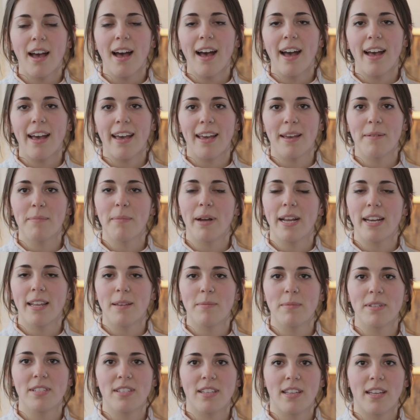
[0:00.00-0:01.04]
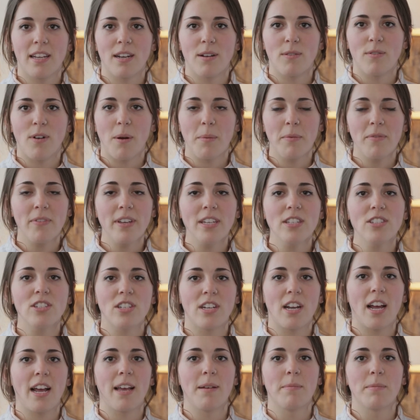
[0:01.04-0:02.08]
Hi, my name is Jelena Avramovic
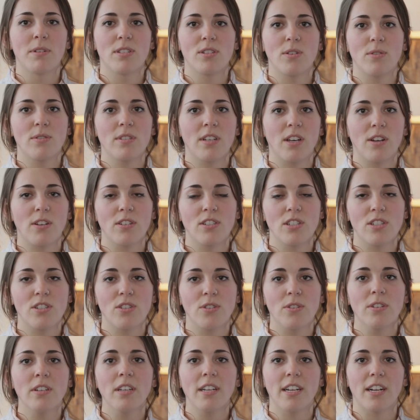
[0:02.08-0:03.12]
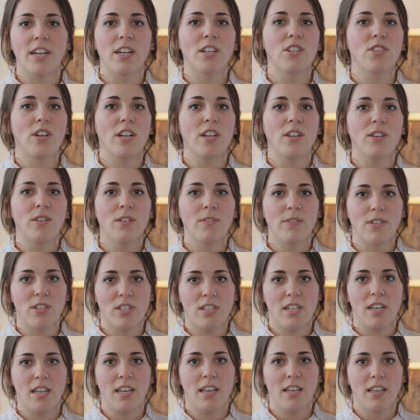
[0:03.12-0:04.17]
and I am a sociology student here at Trent
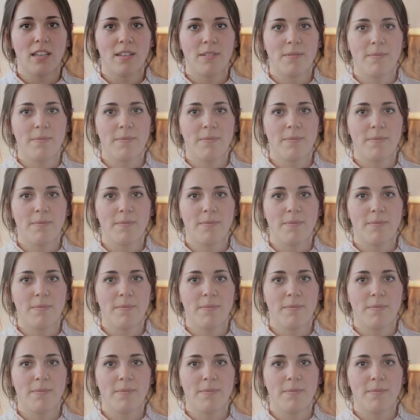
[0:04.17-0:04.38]
University.